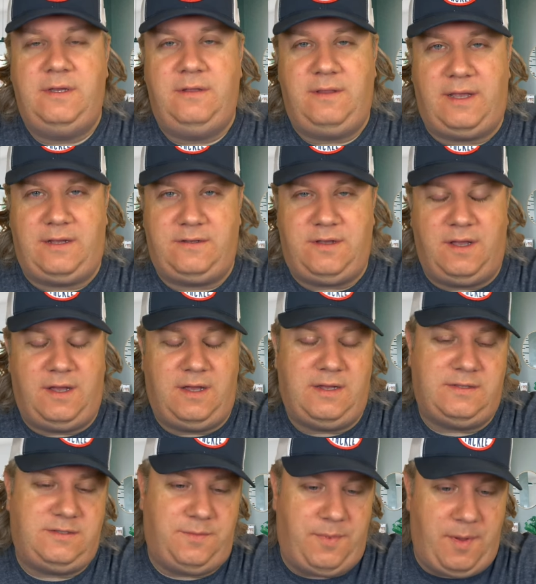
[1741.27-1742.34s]
Like uh,
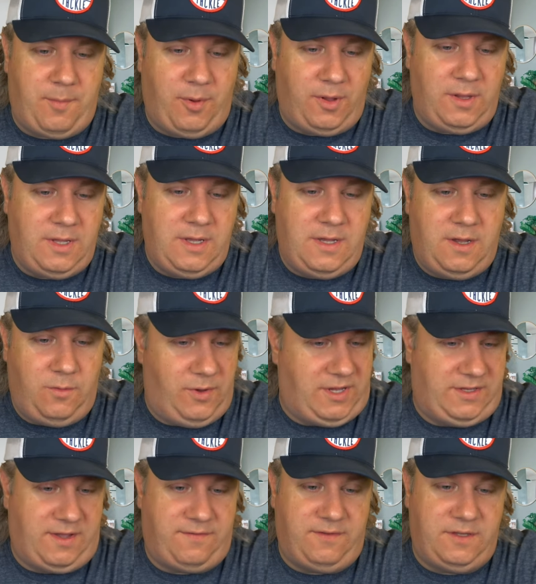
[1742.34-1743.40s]
to people. We could
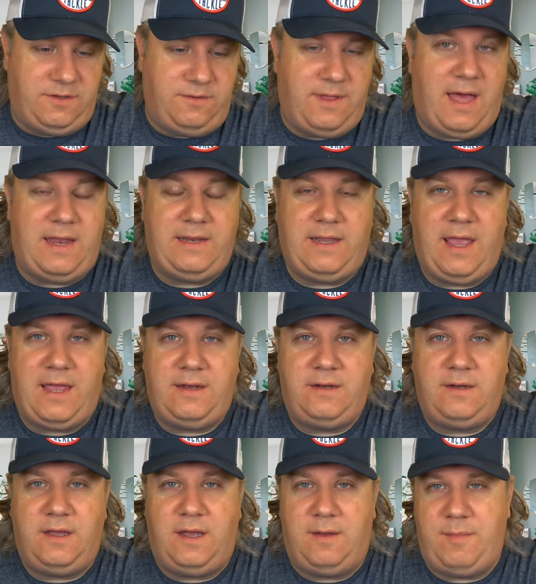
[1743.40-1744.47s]
definitely do that
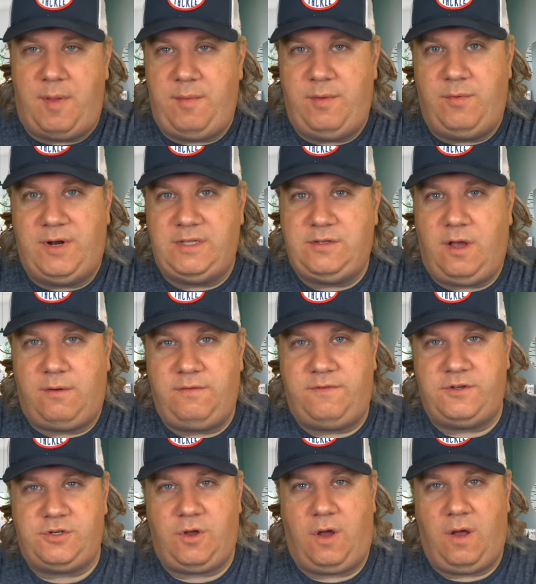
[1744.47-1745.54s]
again. Uh, maybe when I talk with
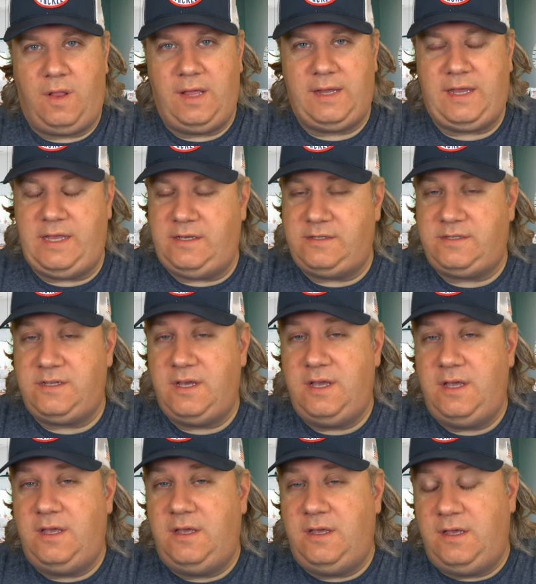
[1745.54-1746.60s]
Fishaholic, he's,
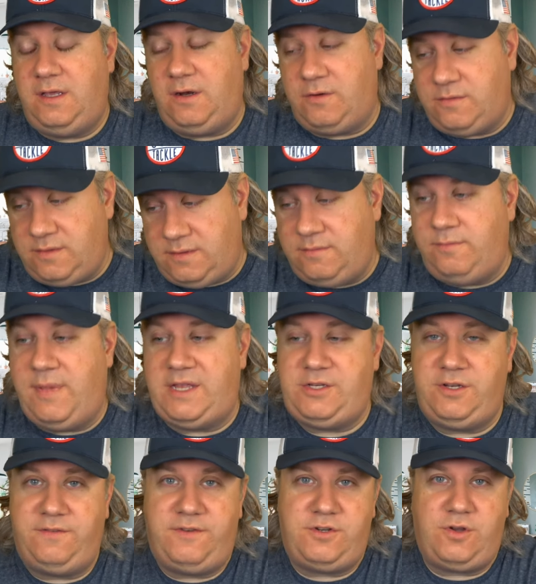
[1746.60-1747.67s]
you know,
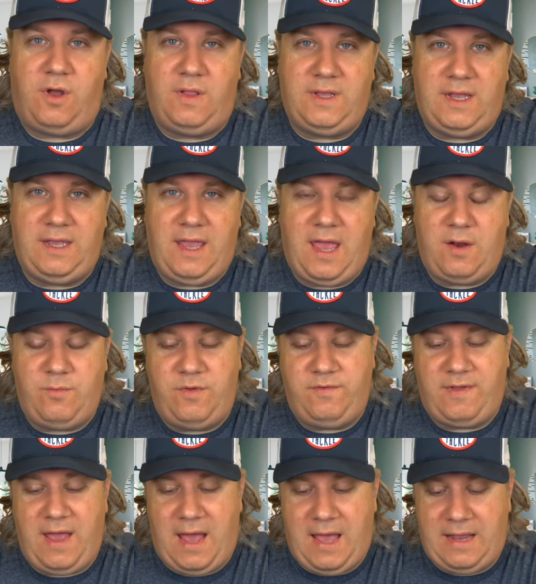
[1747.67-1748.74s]
mentioning Fishaholic again. We've
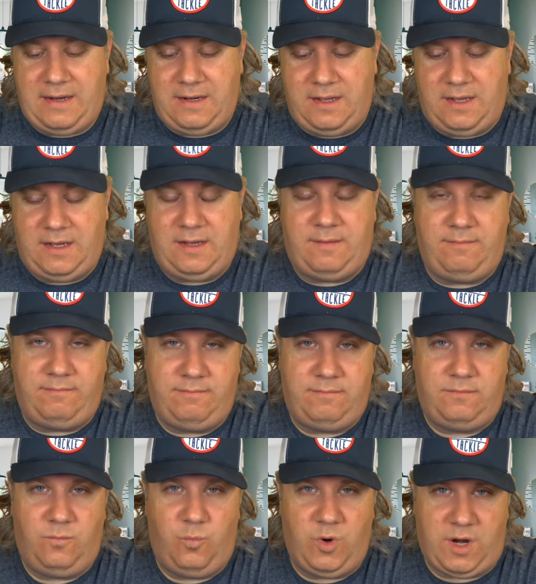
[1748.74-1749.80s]
got, um,
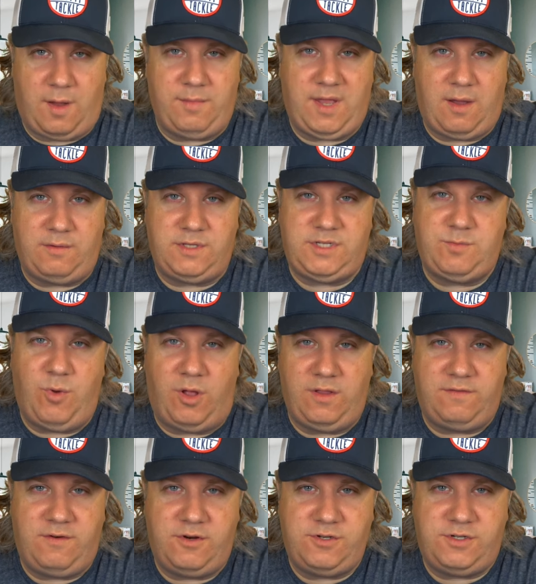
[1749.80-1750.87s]
we're coming out with a smaller
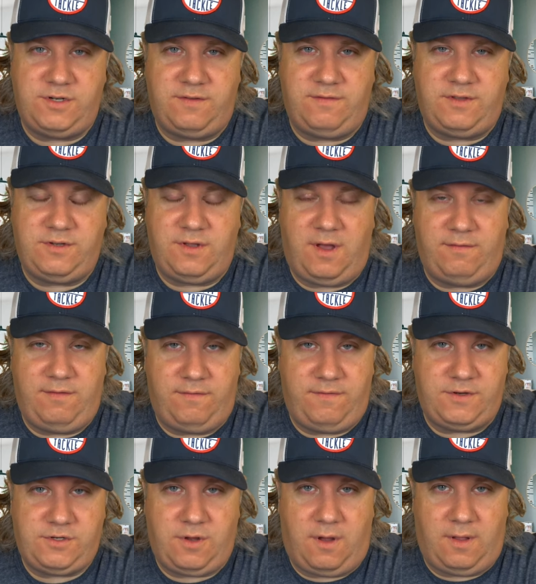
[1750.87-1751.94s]
version of the of the
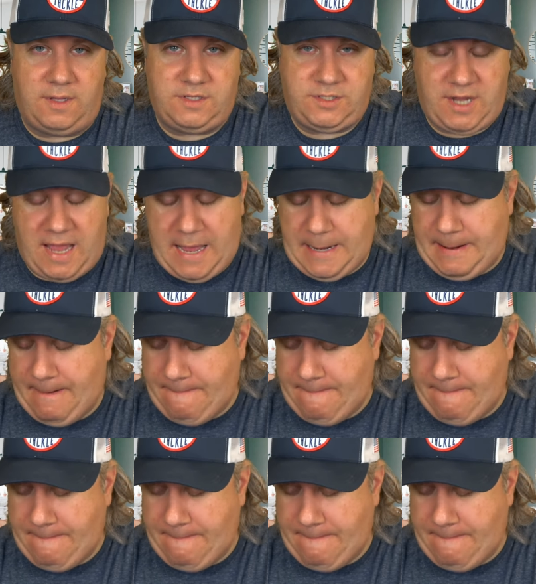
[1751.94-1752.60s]
Fishaholic Shad.